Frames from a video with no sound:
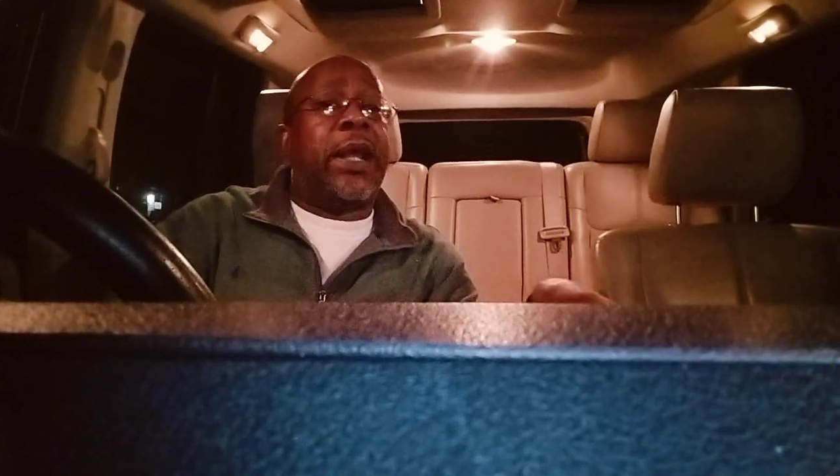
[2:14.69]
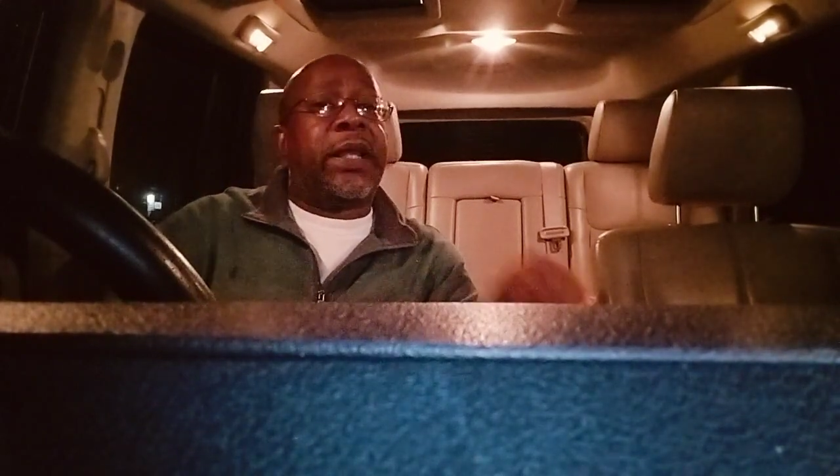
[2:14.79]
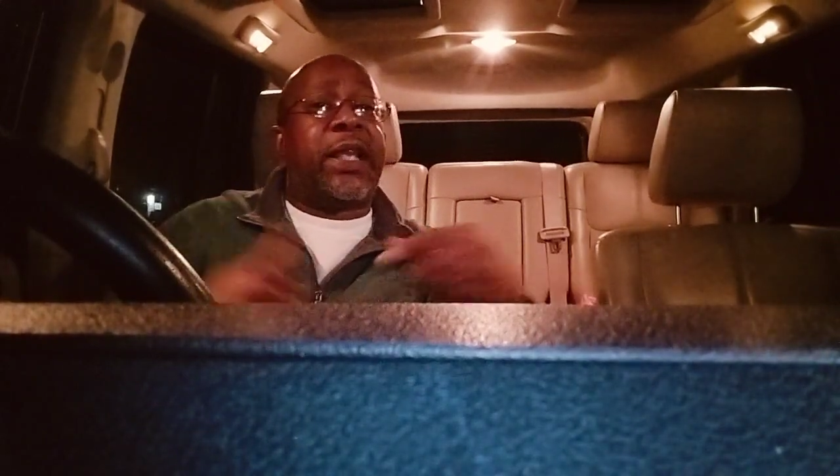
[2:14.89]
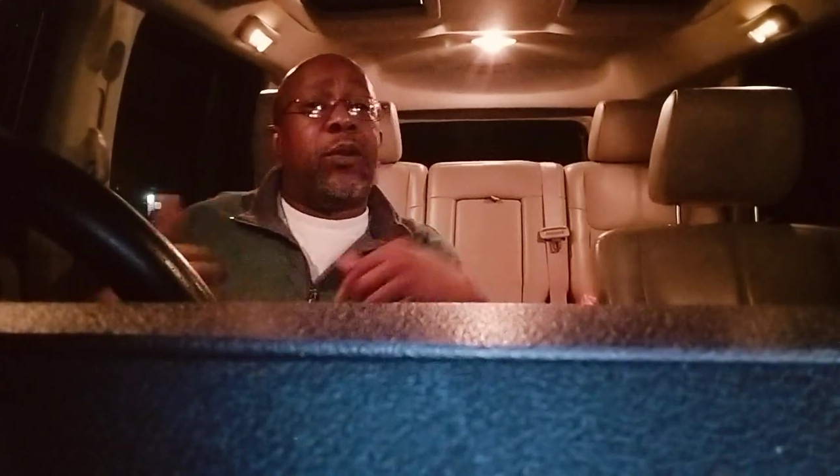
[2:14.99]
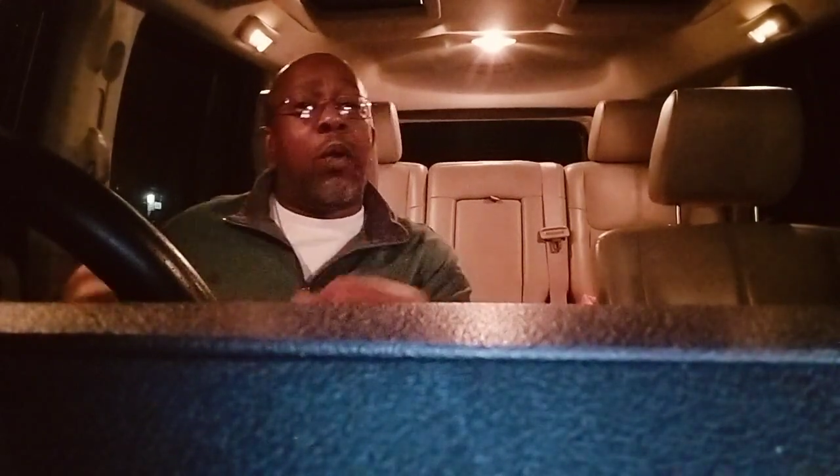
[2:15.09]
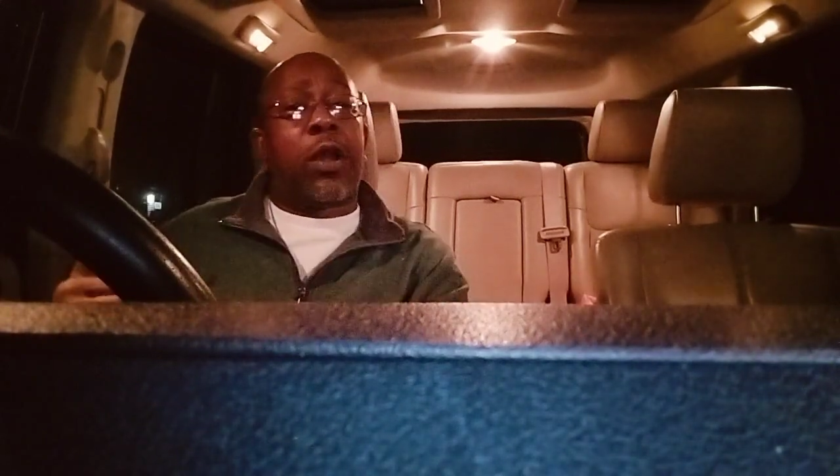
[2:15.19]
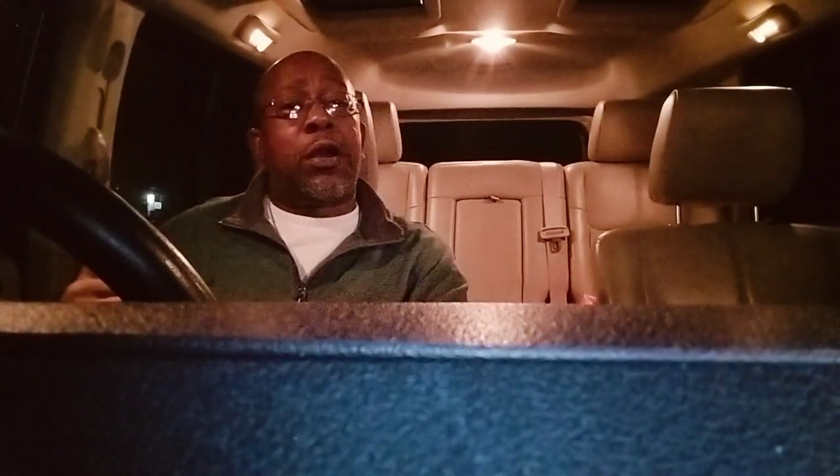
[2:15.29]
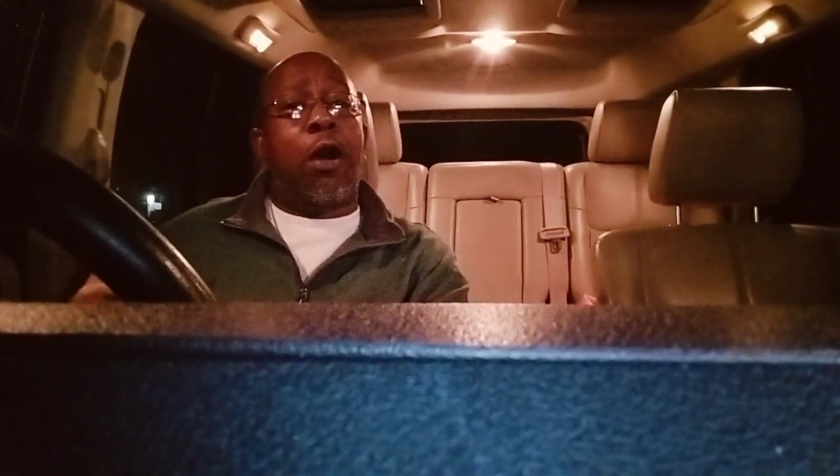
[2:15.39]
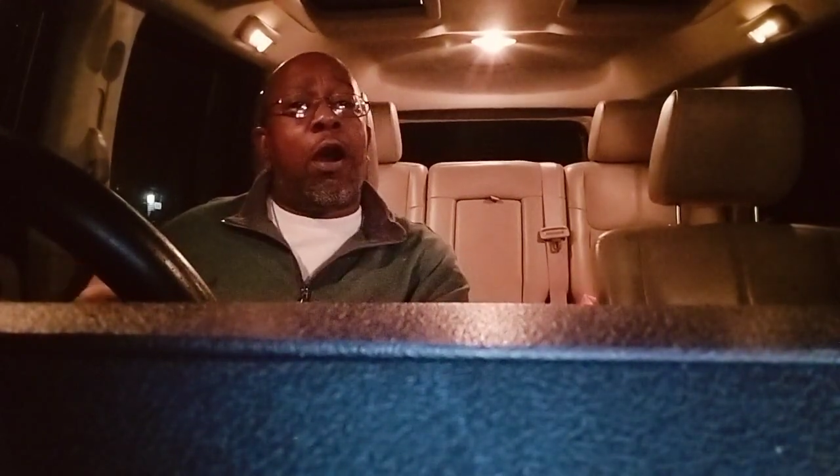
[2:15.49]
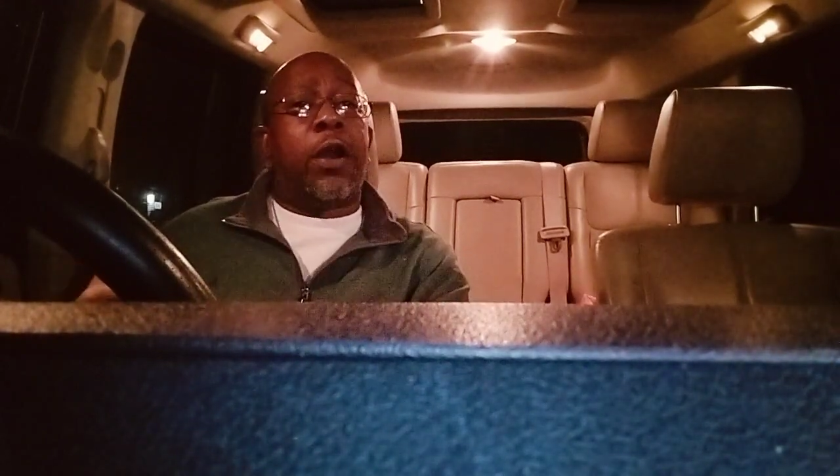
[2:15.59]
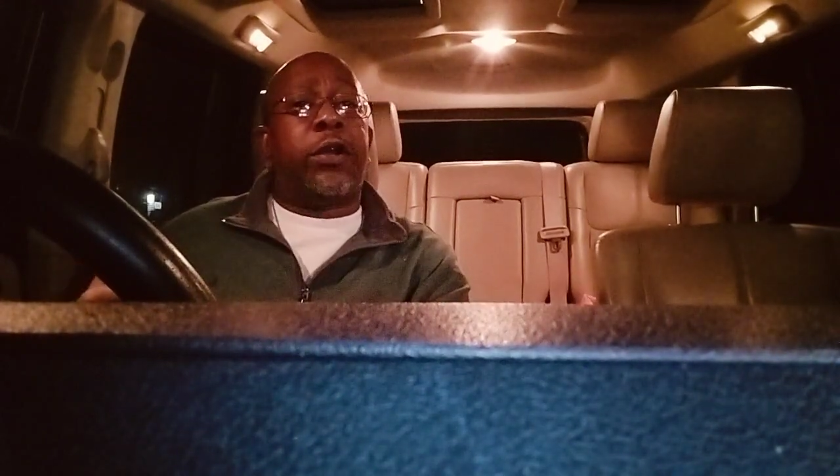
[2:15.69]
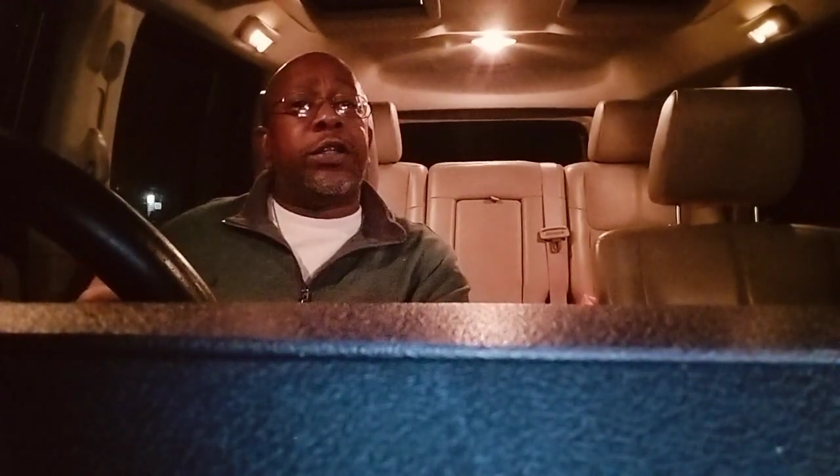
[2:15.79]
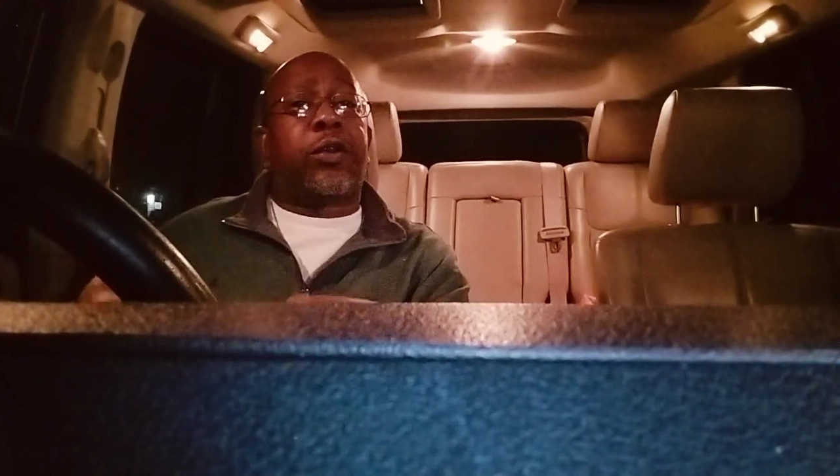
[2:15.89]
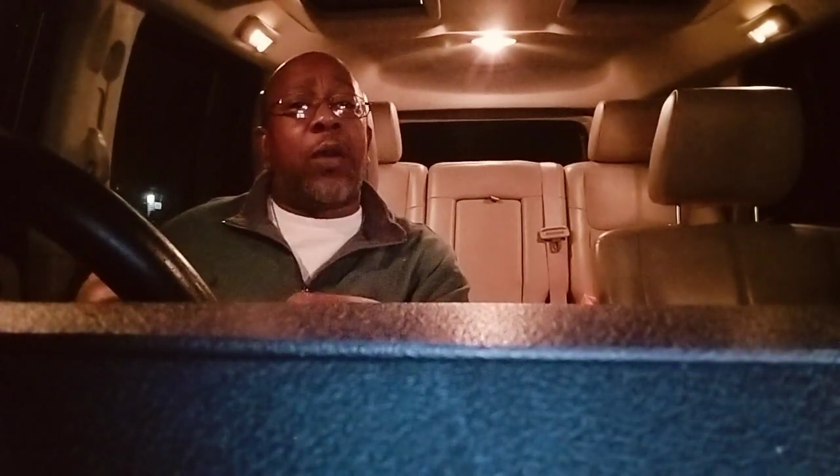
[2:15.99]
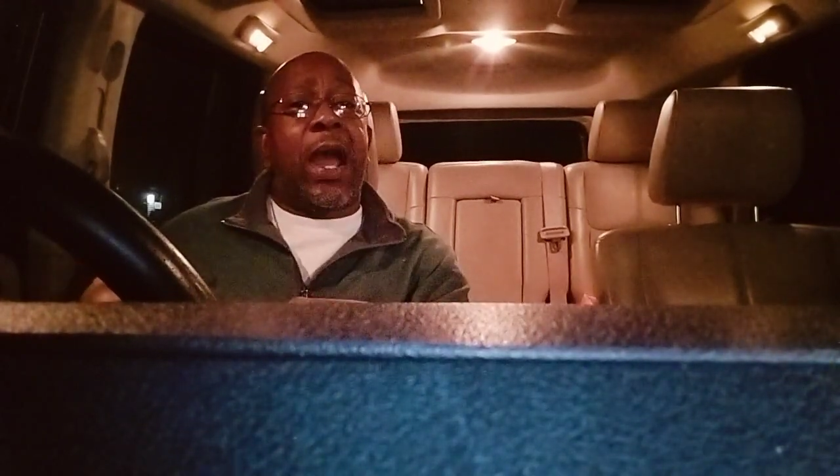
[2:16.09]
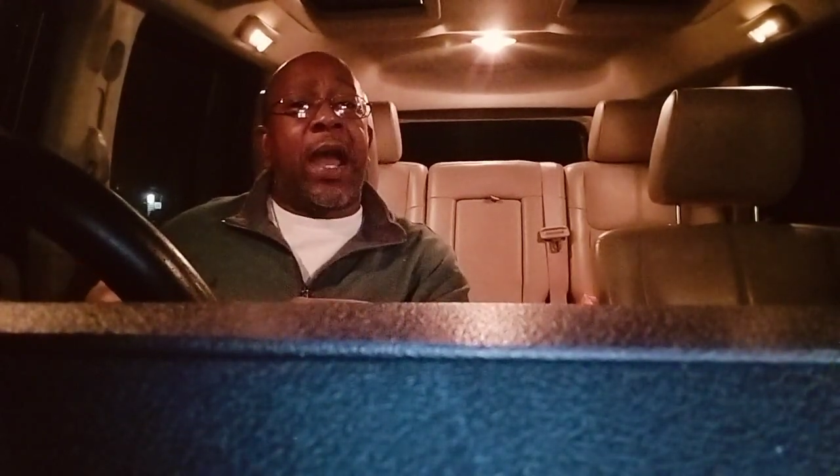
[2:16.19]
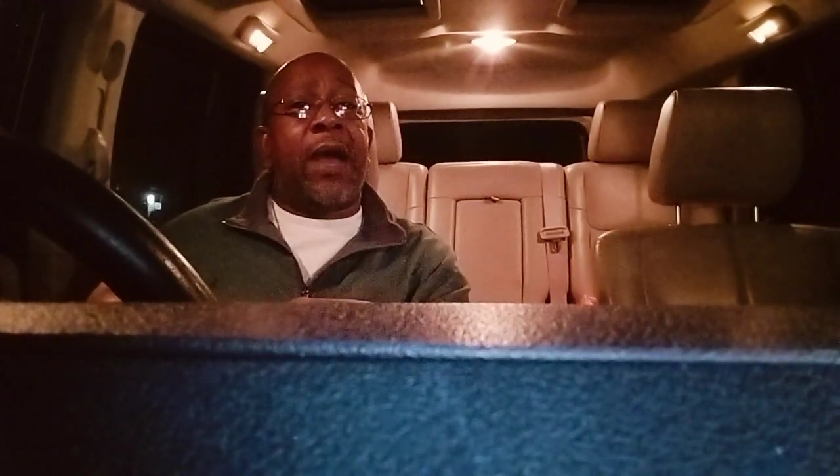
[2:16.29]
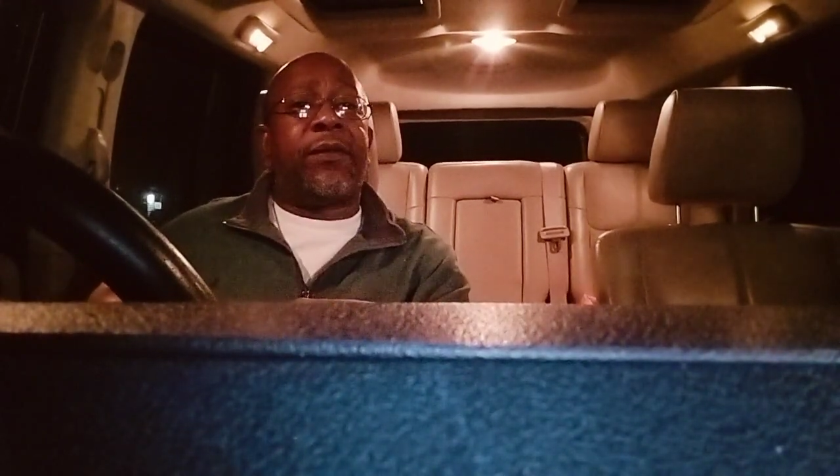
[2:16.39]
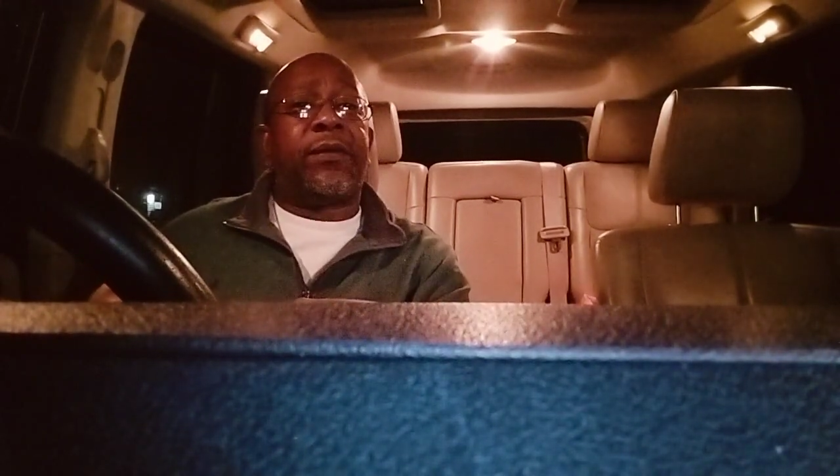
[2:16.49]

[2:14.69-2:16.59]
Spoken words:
and keep working hard on your craft.